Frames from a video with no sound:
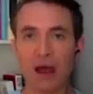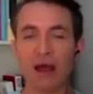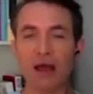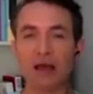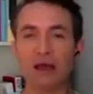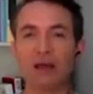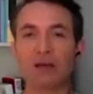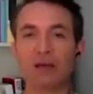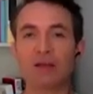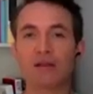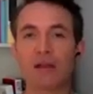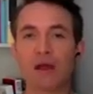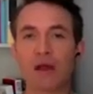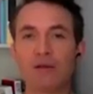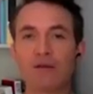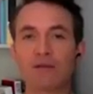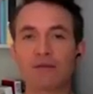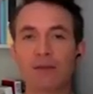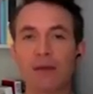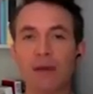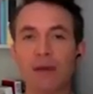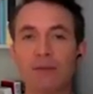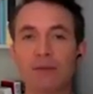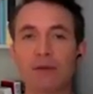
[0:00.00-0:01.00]
It
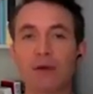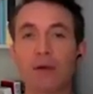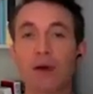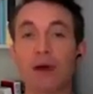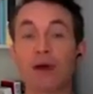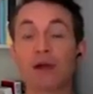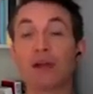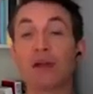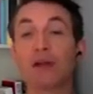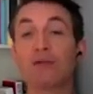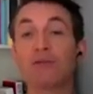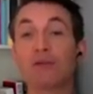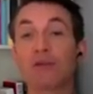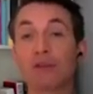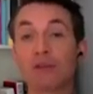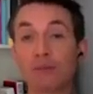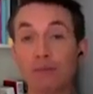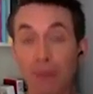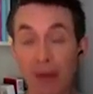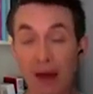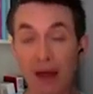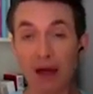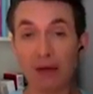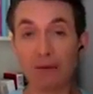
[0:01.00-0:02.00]
deserves people who actually
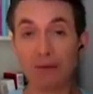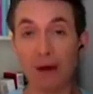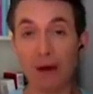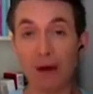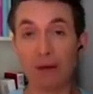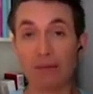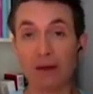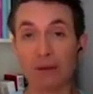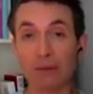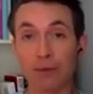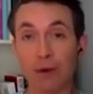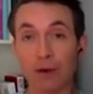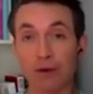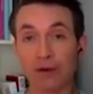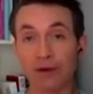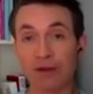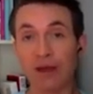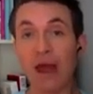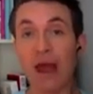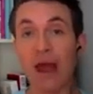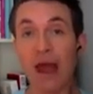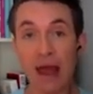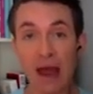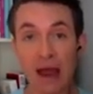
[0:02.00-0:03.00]
respect public
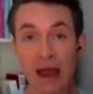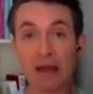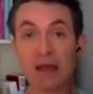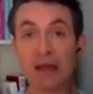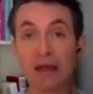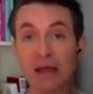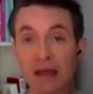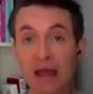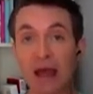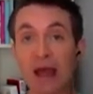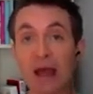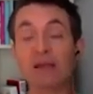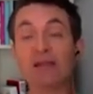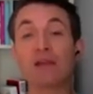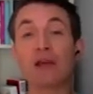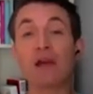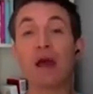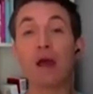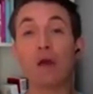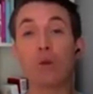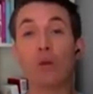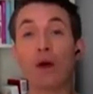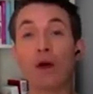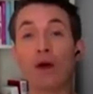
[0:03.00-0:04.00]
bodies and, yes,
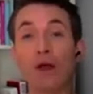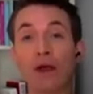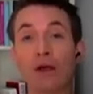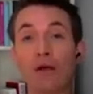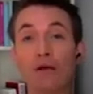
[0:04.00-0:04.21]
where